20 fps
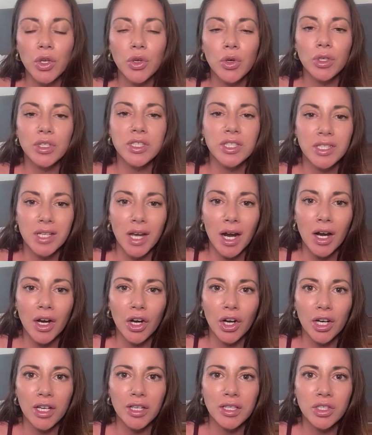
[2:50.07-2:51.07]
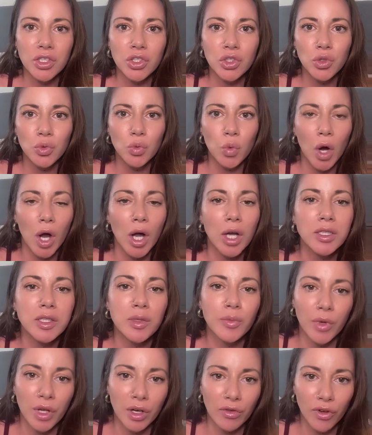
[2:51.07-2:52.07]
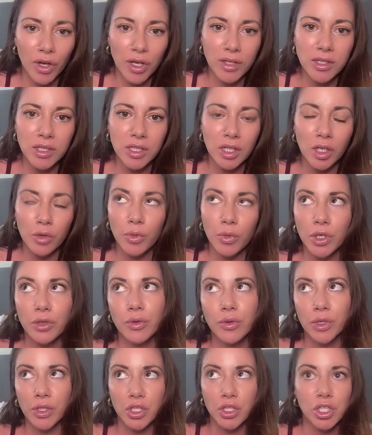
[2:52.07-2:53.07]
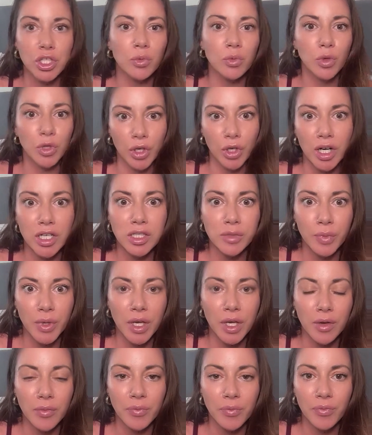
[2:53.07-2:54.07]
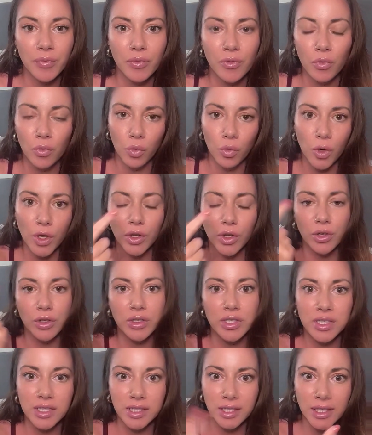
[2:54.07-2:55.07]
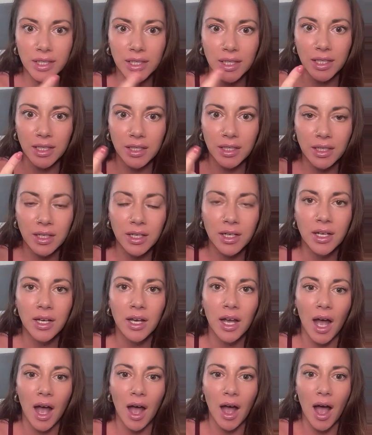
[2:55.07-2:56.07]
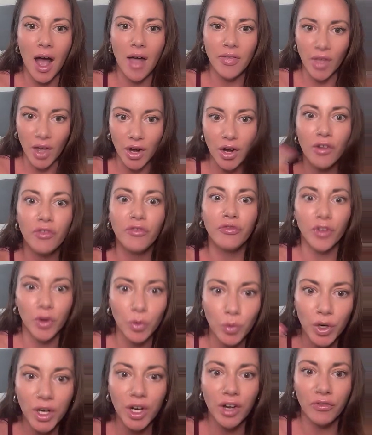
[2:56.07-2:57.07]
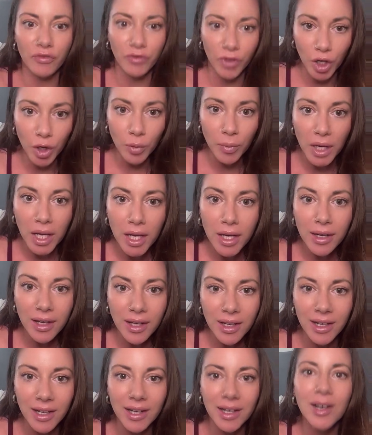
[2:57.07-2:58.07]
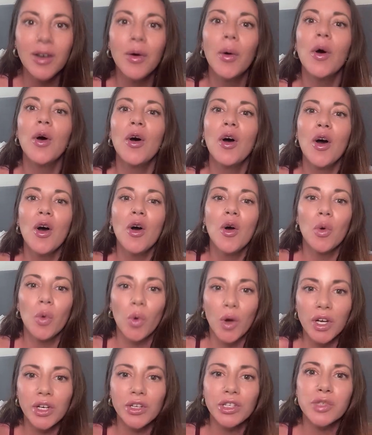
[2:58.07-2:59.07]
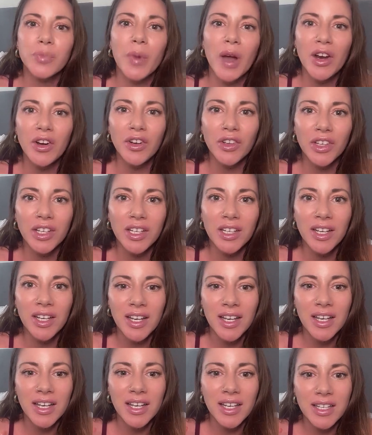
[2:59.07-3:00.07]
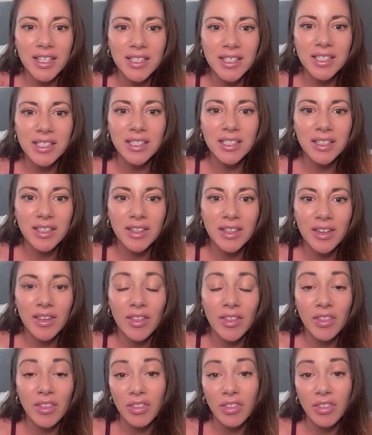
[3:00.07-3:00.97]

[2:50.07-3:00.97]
What your desire is you want to manifest a committed relationship with your SP. What you're seeing and then reaffirming when you're spiraling is